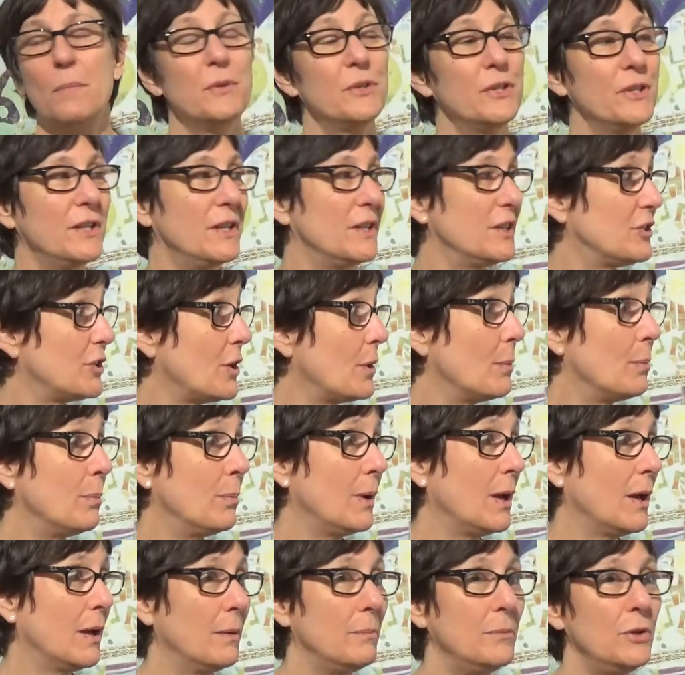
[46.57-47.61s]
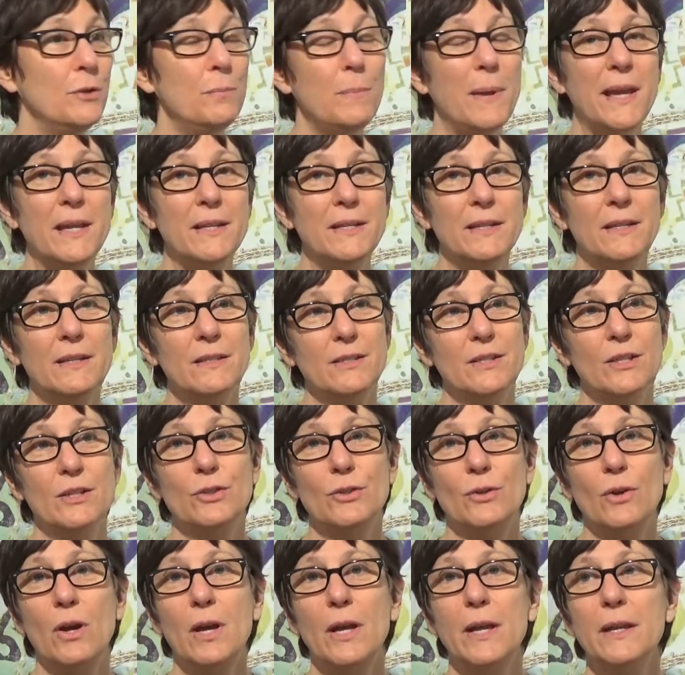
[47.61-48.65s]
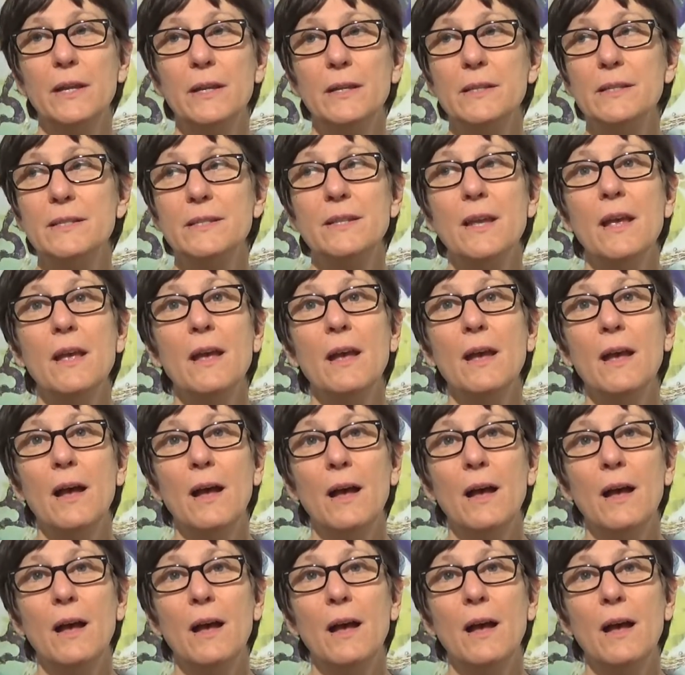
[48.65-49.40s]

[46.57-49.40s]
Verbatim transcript: opportunity to show new paintings and drawings.